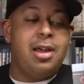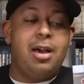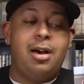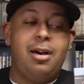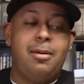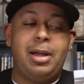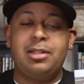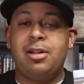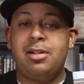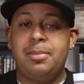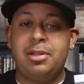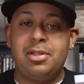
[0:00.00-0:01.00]
I
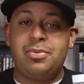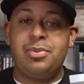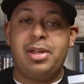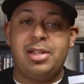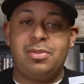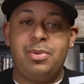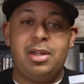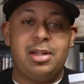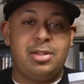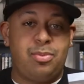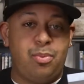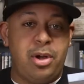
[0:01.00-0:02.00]
talked about this one last week
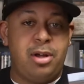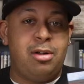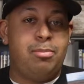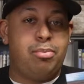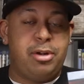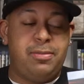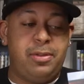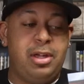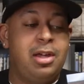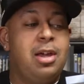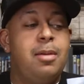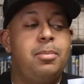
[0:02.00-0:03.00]
as well, briefly,
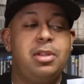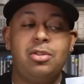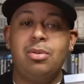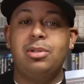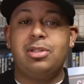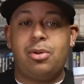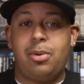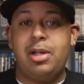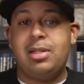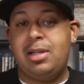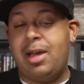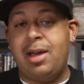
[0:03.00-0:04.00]
but this one's
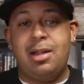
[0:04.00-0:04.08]
crazy.